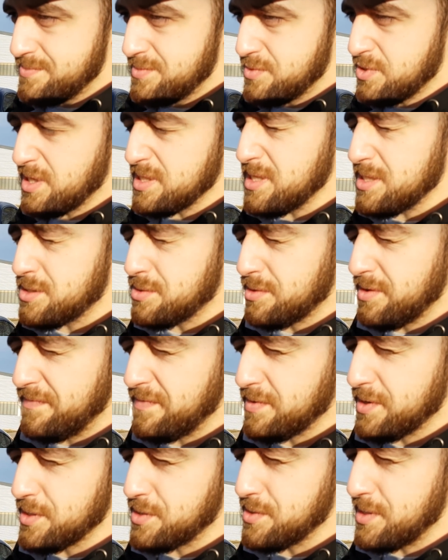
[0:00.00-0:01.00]
do I need to
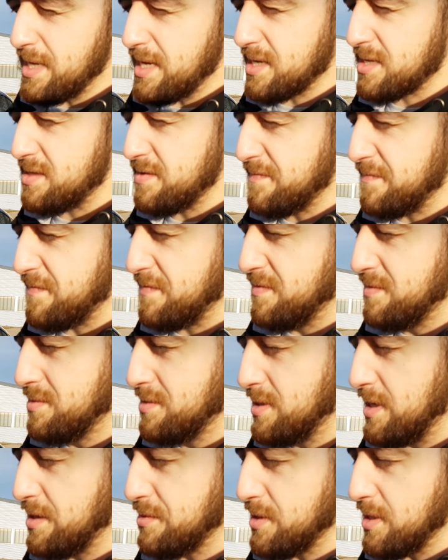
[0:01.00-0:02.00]
refer to active
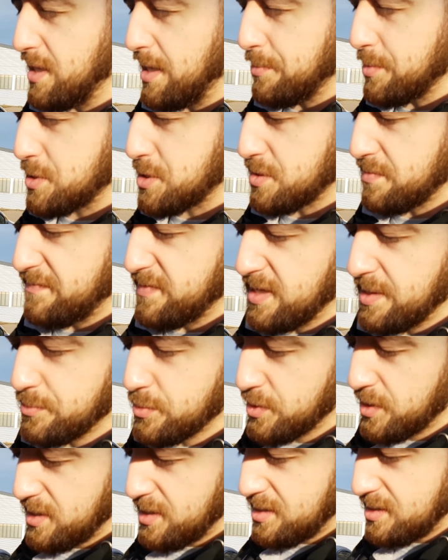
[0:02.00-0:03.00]
aerodynamics of
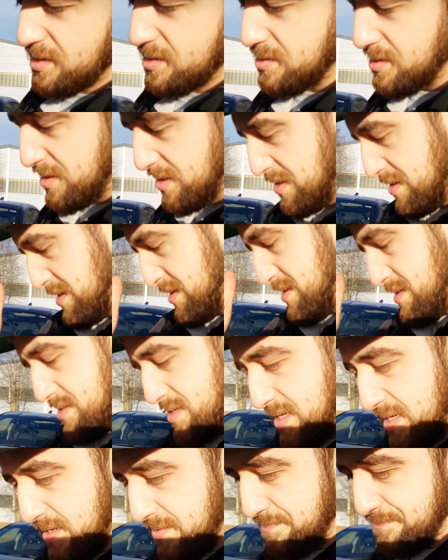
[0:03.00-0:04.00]
Lamborghini?
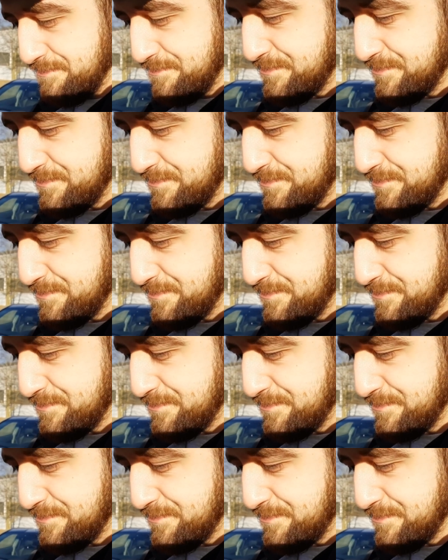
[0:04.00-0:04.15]
Yeah.